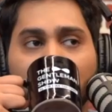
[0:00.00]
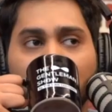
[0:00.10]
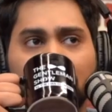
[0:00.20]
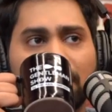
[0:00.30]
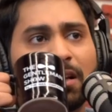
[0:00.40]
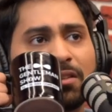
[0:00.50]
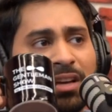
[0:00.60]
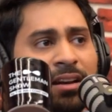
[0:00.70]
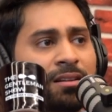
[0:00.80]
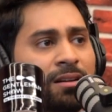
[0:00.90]
I mean, in
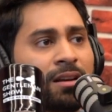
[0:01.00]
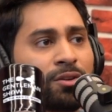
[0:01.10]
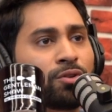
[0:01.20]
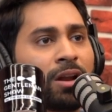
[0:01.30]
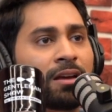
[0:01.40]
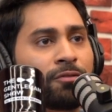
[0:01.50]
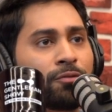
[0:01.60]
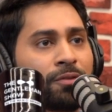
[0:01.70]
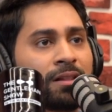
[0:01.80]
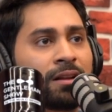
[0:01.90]
general, you know, like if you
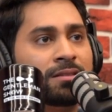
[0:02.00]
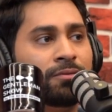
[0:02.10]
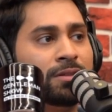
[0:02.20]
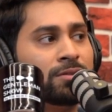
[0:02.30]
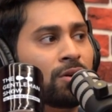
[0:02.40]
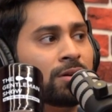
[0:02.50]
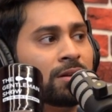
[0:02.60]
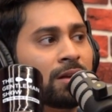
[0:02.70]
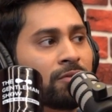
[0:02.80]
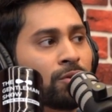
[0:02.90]
feel that someone's not
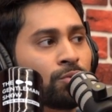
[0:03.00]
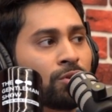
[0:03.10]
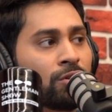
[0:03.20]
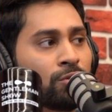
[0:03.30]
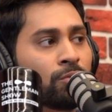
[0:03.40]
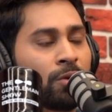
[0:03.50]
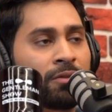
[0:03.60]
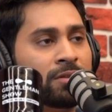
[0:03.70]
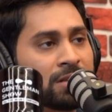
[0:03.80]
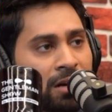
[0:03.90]
giving you your due,
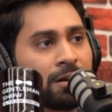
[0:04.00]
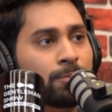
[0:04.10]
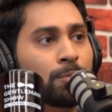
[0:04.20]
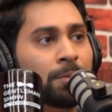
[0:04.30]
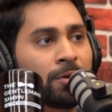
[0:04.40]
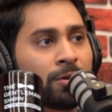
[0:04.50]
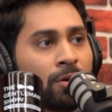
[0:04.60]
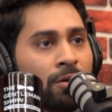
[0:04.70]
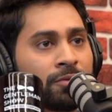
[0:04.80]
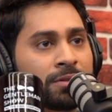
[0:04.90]
whatever, stand up to people in your
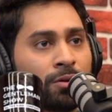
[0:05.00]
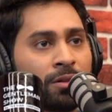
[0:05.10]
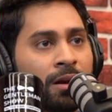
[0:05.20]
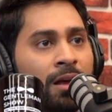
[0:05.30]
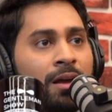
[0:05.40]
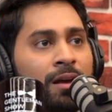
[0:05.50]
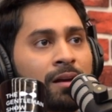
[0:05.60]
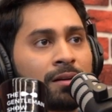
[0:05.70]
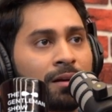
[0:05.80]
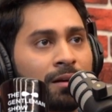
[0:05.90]
office and all that.
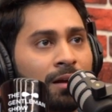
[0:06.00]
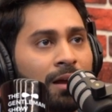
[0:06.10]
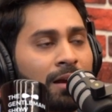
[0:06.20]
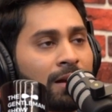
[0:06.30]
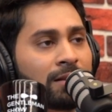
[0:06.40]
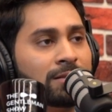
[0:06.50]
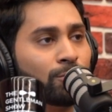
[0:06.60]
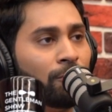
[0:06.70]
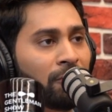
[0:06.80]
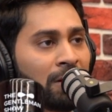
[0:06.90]
And it's
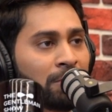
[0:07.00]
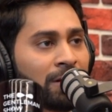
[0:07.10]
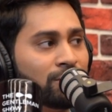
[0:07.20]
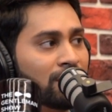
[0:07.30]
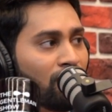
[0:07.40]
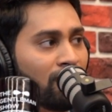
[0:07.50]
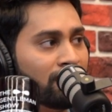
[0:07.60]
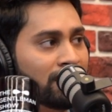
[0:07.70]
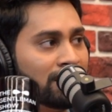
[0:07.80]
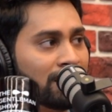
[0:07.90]
so filmy to say all
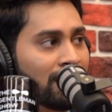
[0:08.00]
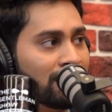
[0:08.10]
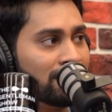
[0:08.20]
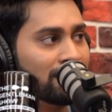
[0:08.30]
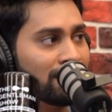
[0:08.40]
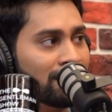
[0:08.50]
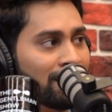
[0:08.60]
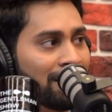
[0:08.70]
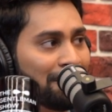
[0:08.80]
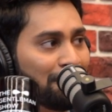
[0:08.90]
of these things.
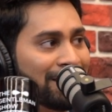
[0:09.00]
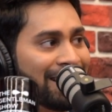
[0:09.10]
But